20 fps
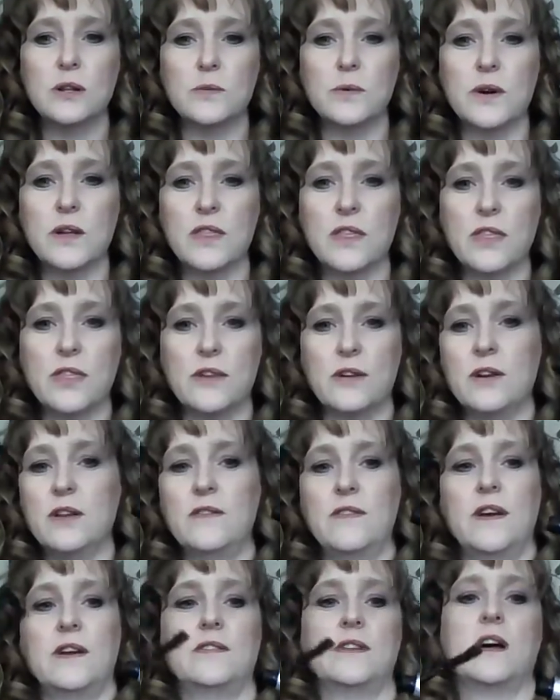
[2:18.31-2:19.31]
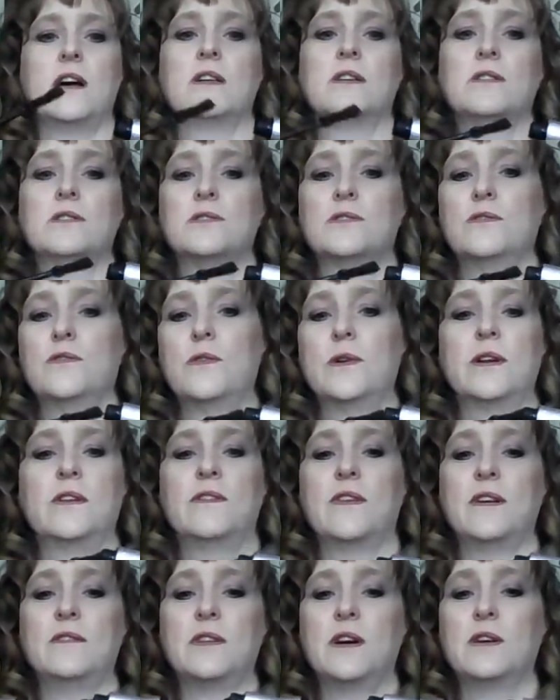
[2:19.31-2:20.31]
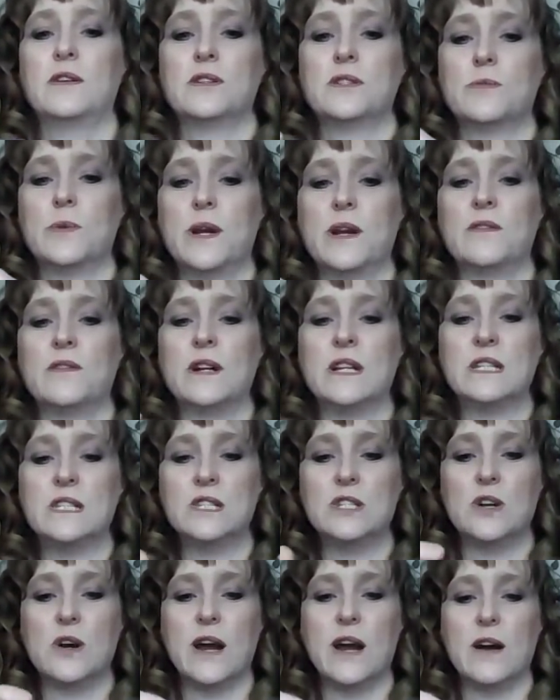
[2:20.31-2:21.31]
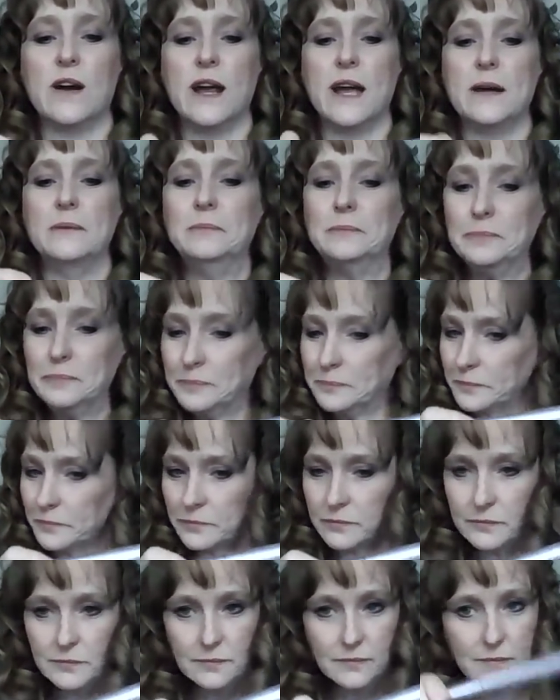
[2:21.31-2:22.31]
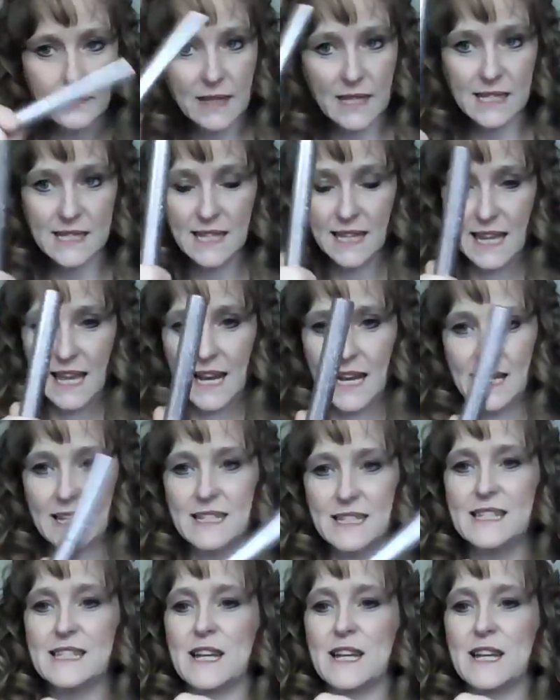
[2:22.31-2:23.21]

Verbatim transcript: worth the thirty-five dollars or forty-five dollars or whatever it is in your area to get it.